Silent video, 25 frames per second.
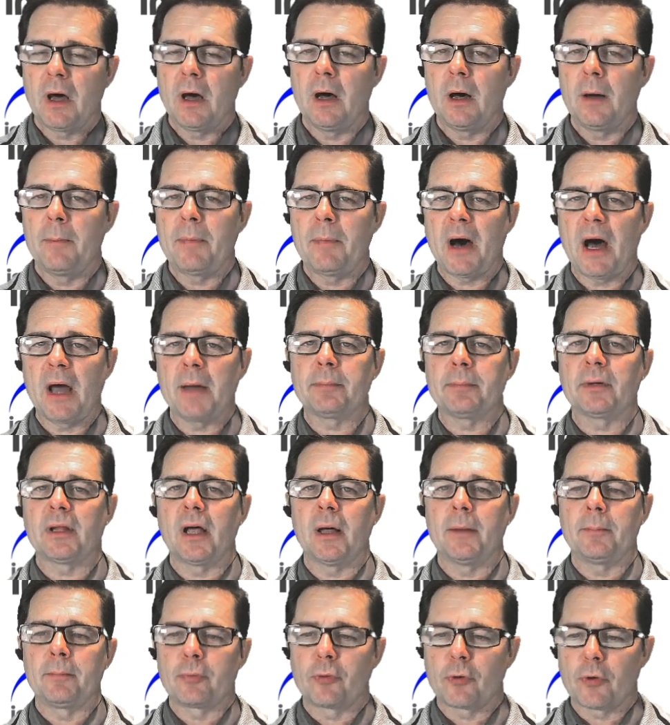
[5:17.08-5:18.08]

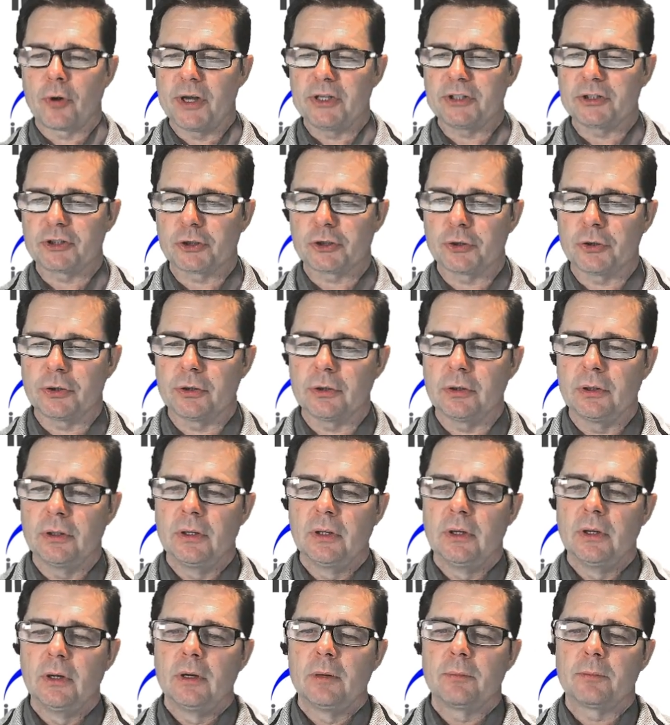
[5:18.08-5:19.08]
pipeline pressure,
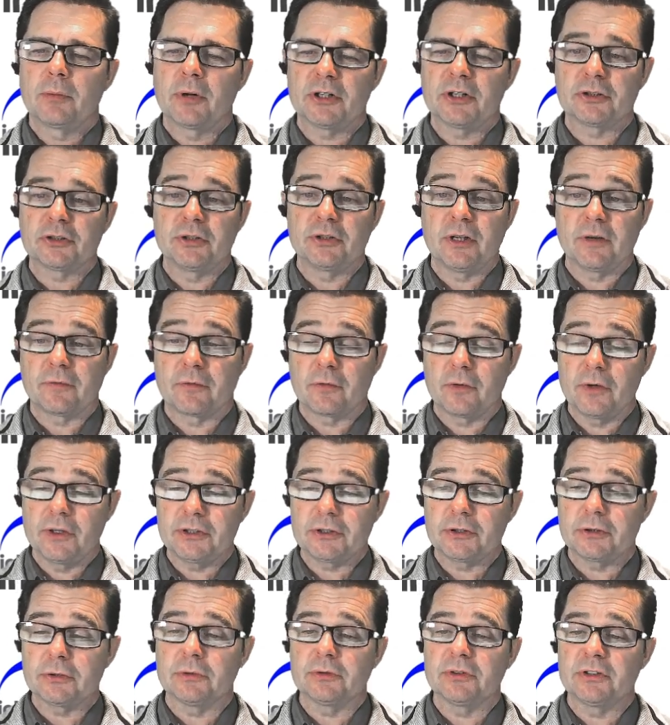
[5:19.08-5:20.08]
pressure
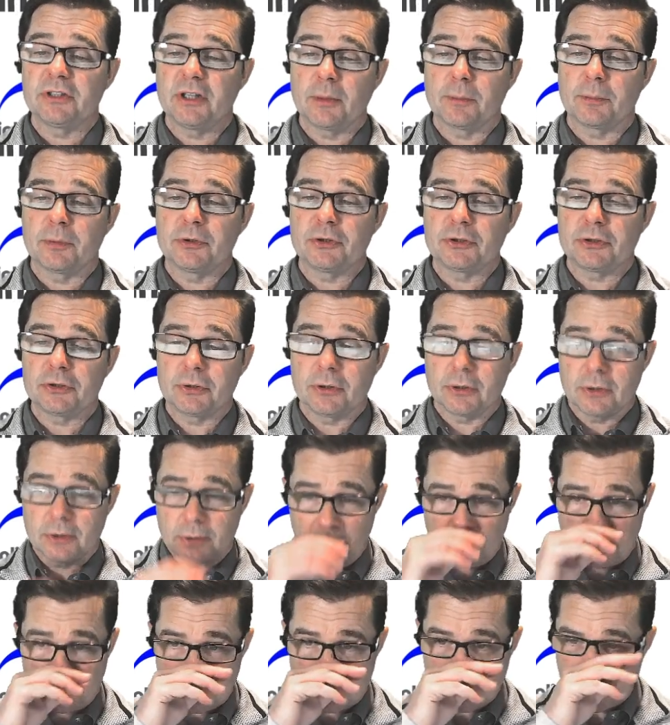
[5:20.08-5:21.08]
differential, temperature,
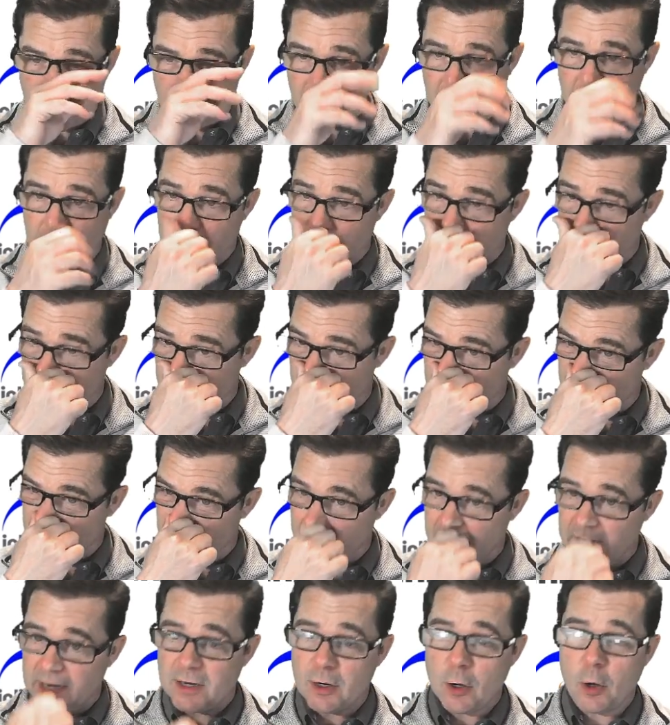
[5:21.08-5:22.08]

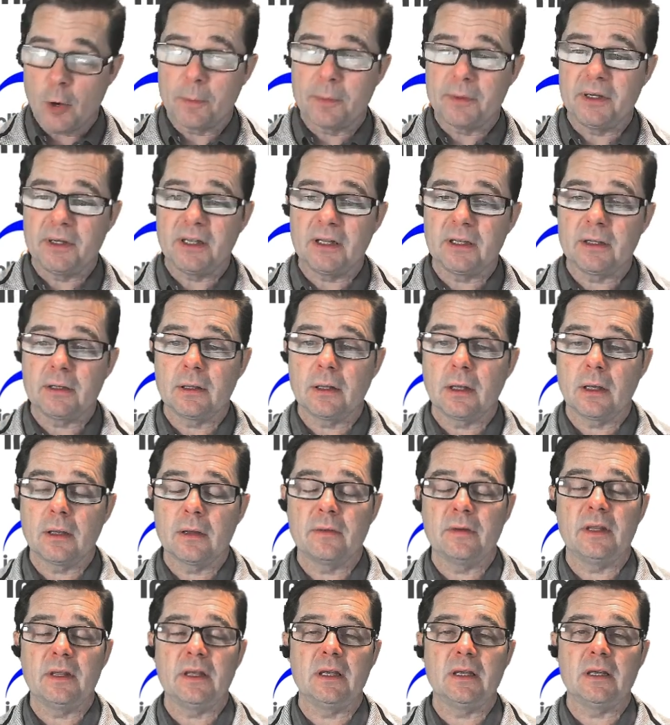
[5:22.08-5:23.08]
vein opening,
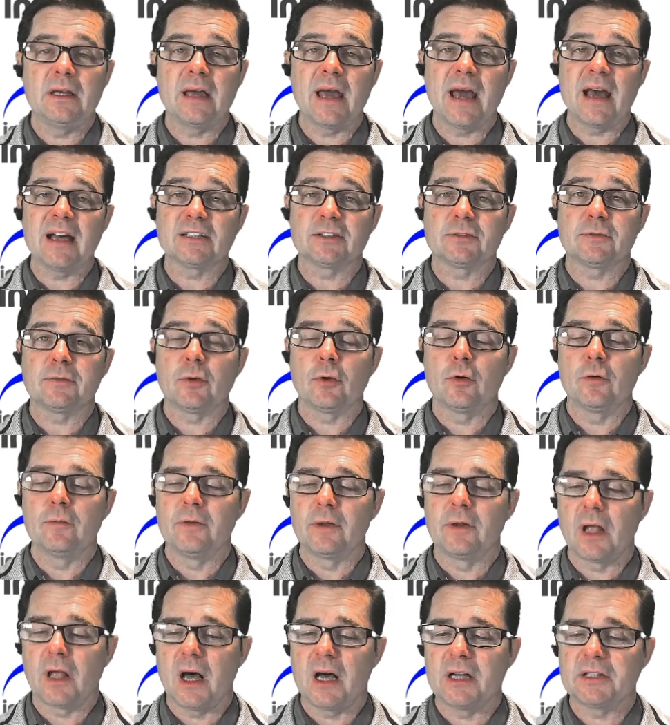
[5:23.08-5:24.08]
the gas flow
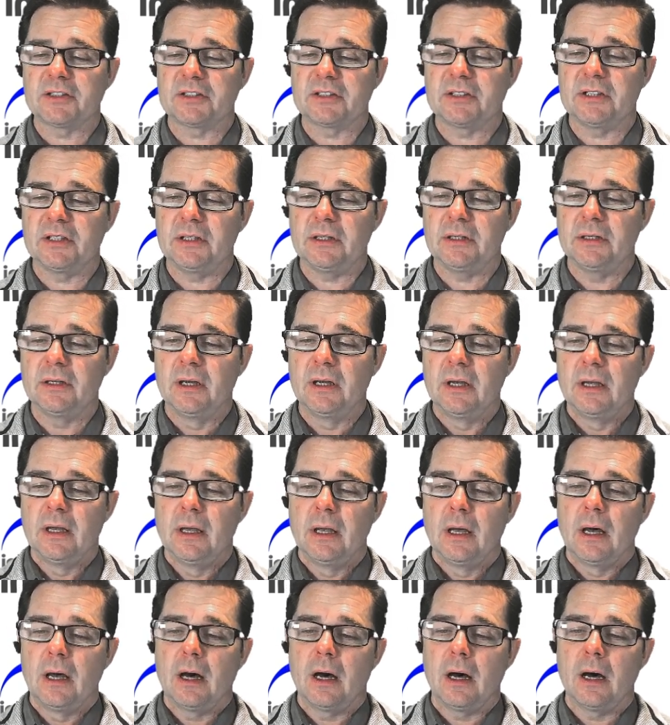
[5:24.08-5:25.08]
velocity,
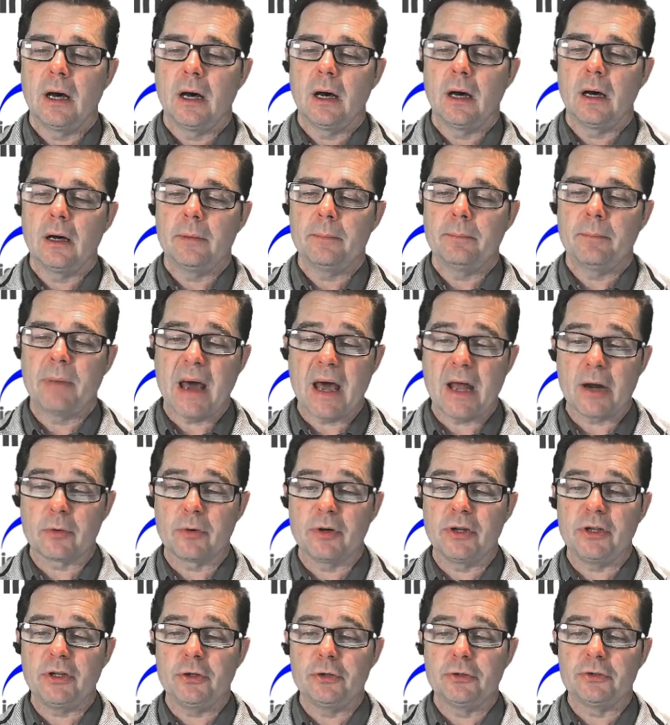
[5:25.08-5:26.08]
battery
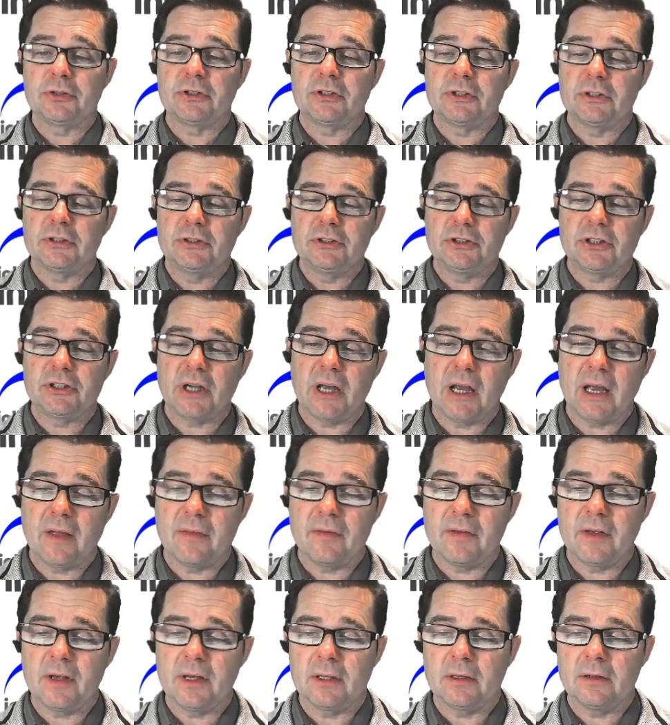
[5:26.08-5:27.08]
usage, and
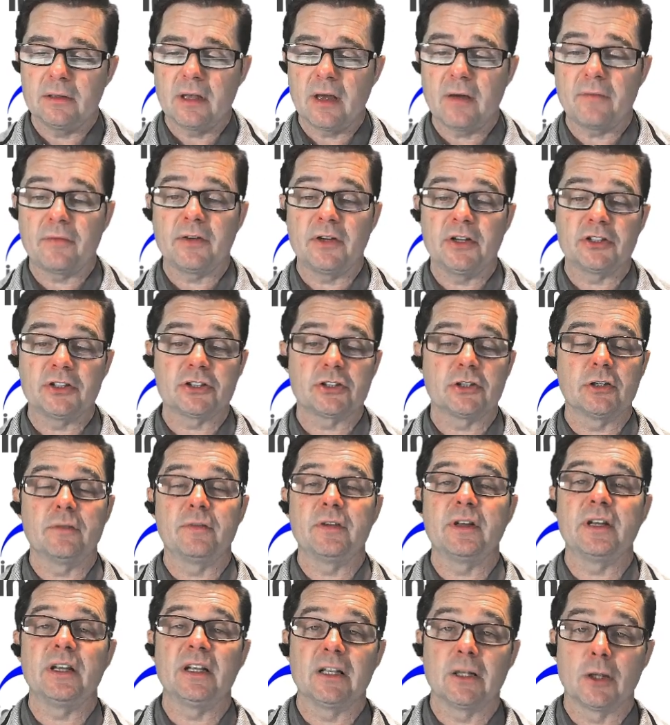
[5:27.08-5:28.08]
then definition of
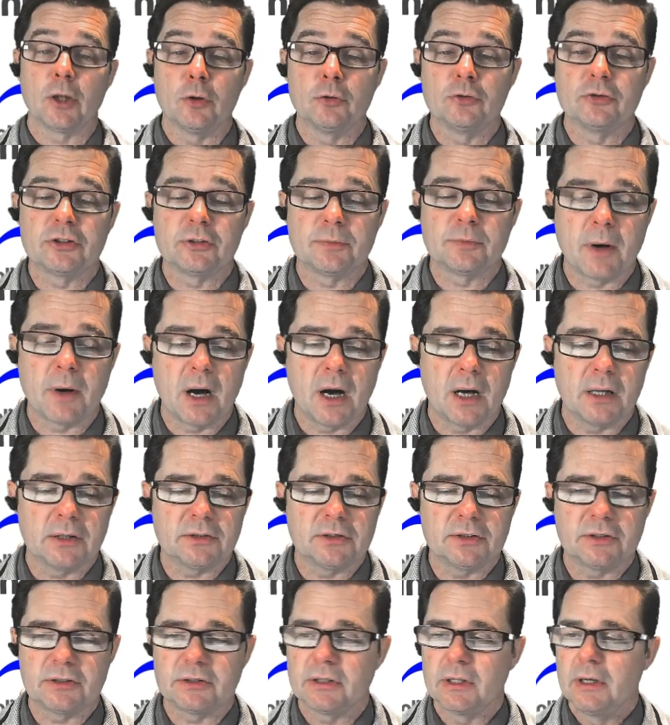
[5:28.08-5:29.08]
any low
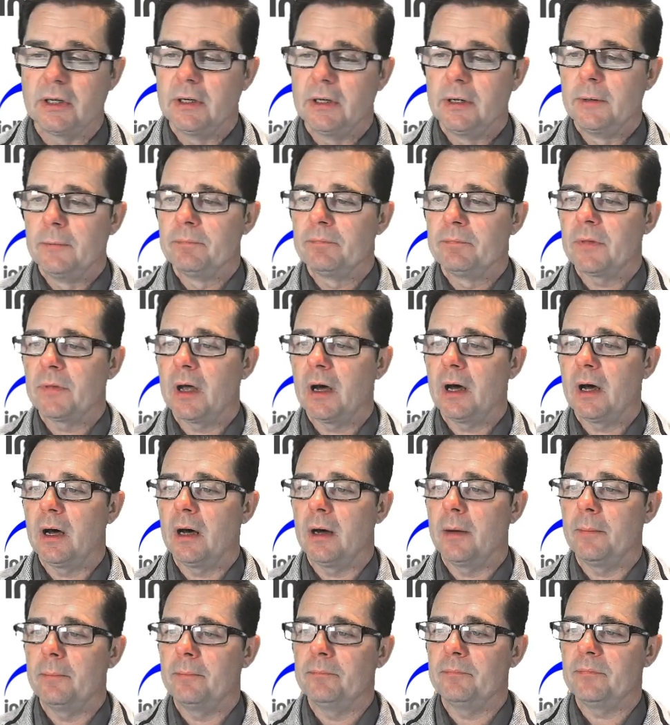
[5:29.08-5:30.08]
spots
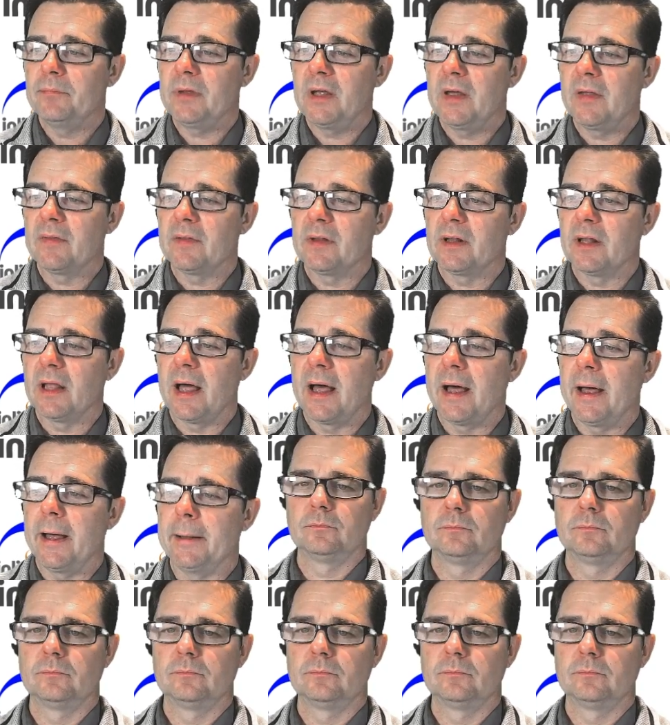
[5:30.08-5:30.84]
in the line.